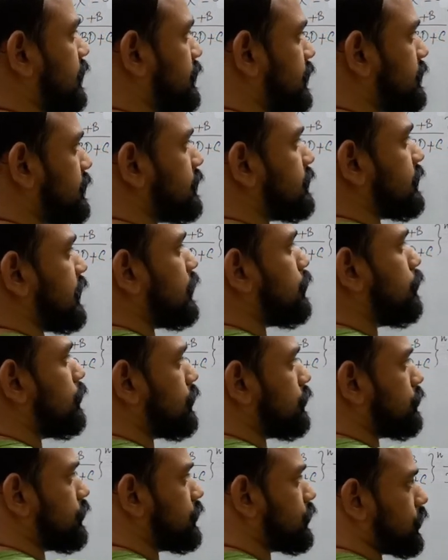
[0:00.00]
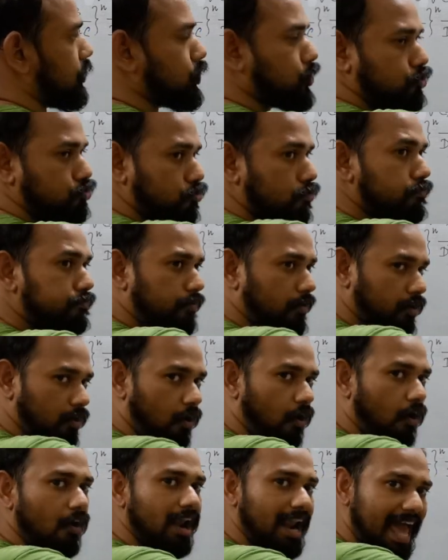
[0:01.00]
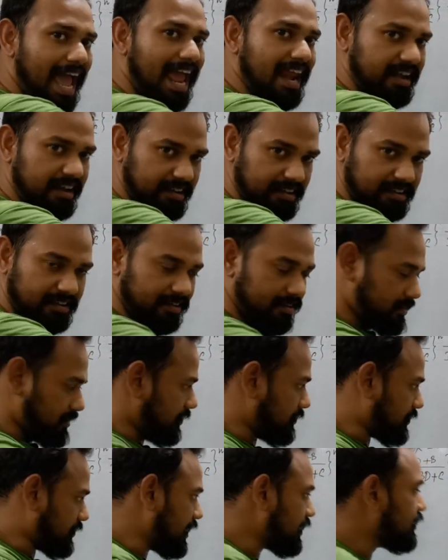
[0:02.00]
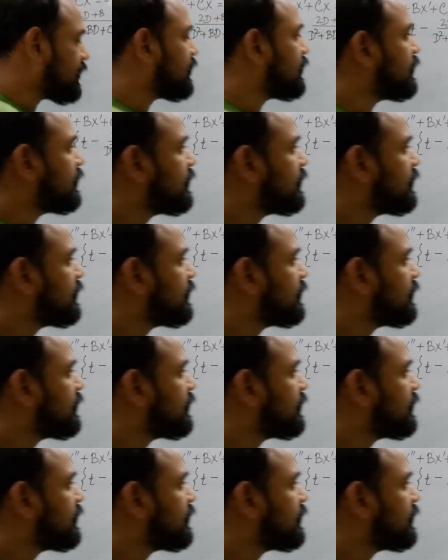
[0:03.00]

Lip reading: that this is equal to this is true for all n, okay?